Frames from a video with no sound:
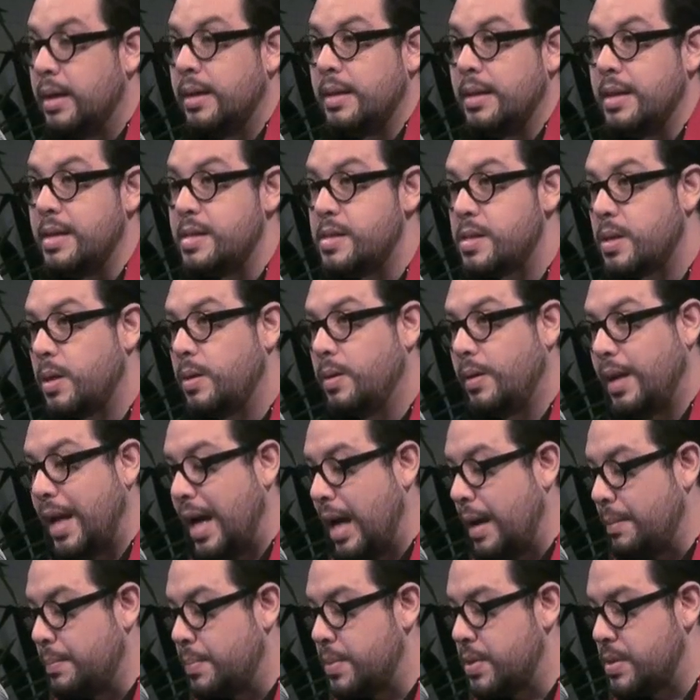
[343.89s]
this
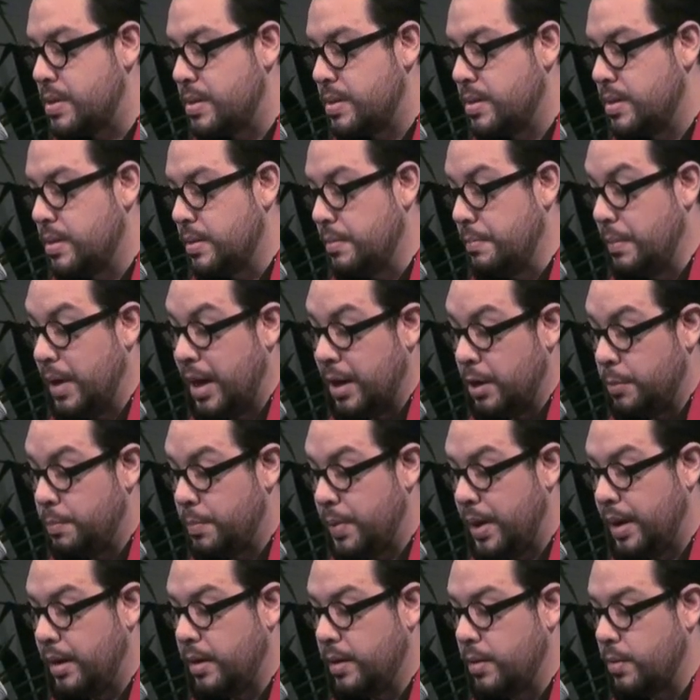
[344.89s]
collapse, in my
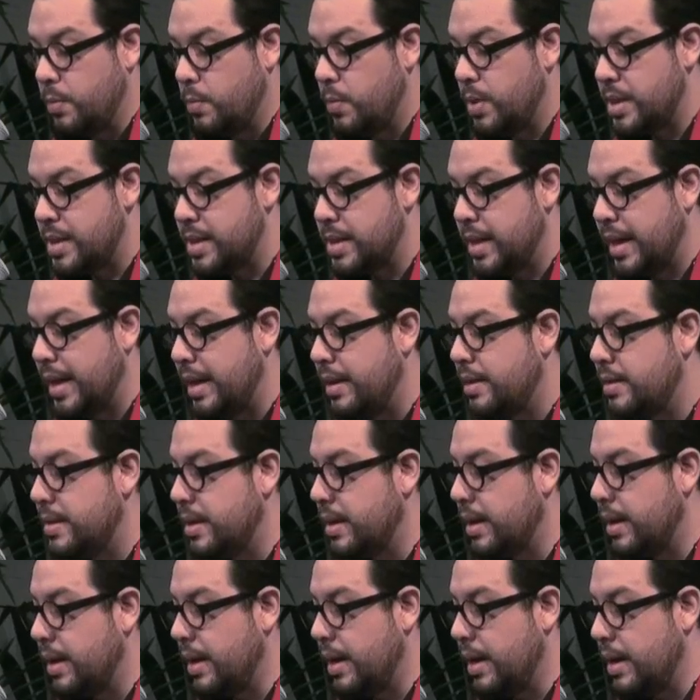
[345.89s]
opinion, was
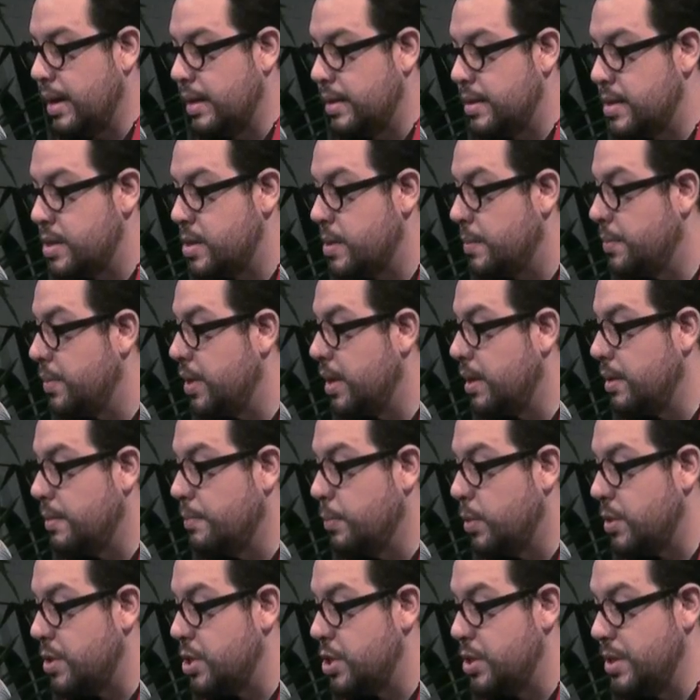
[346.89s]
hinting at something
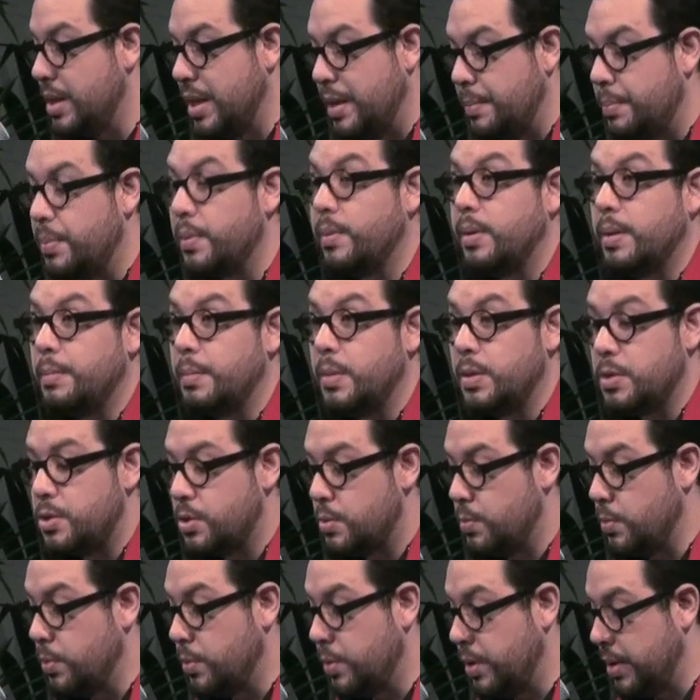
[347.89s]
much deeper and
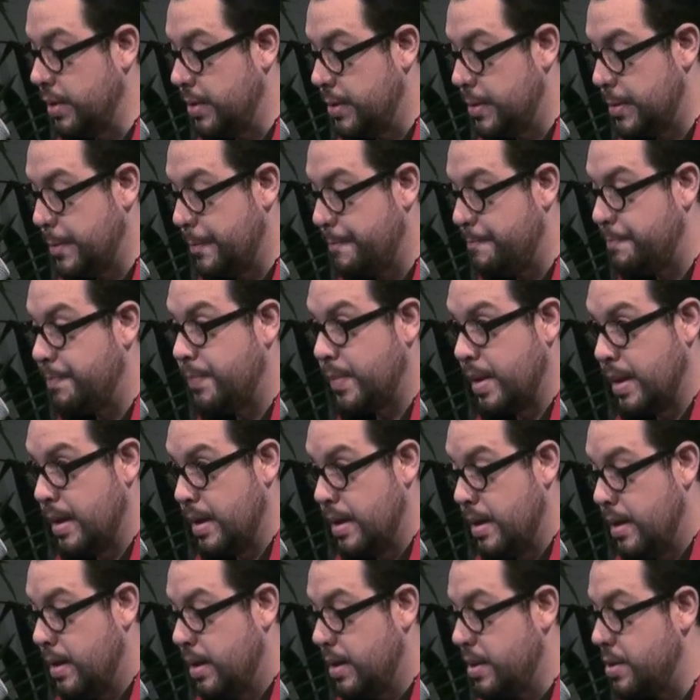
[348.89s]
much rooted,
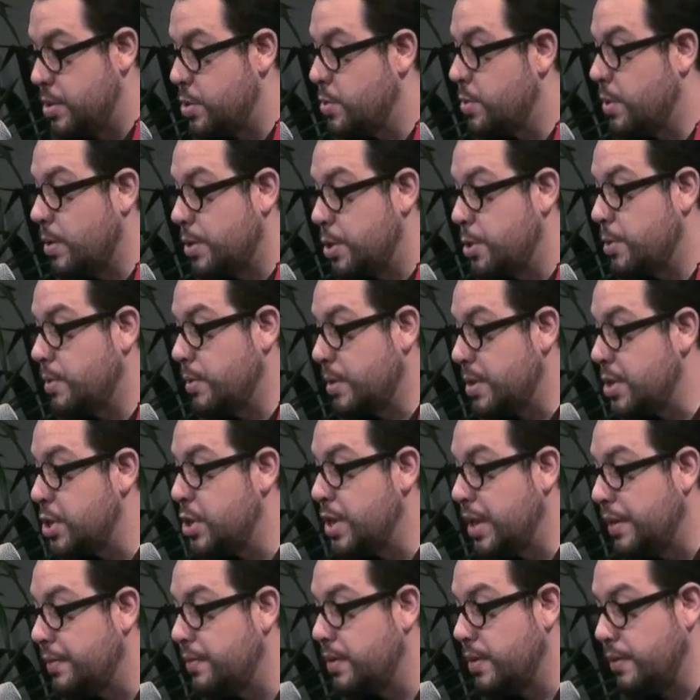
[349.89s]
a structural
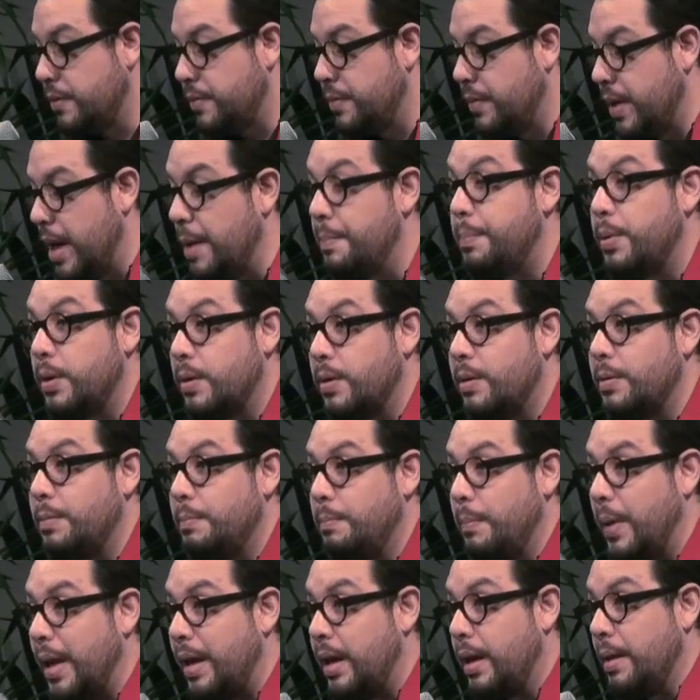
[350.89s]
shift of
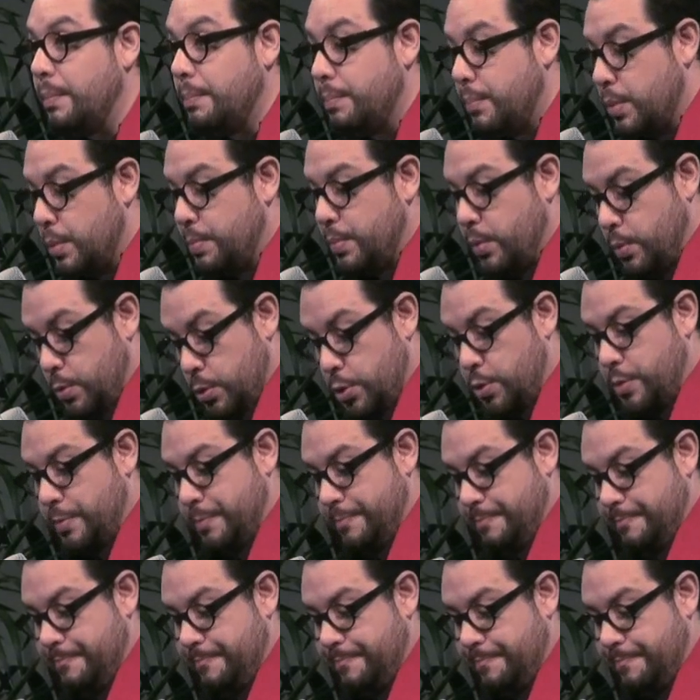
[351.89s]
epoch-making proportion.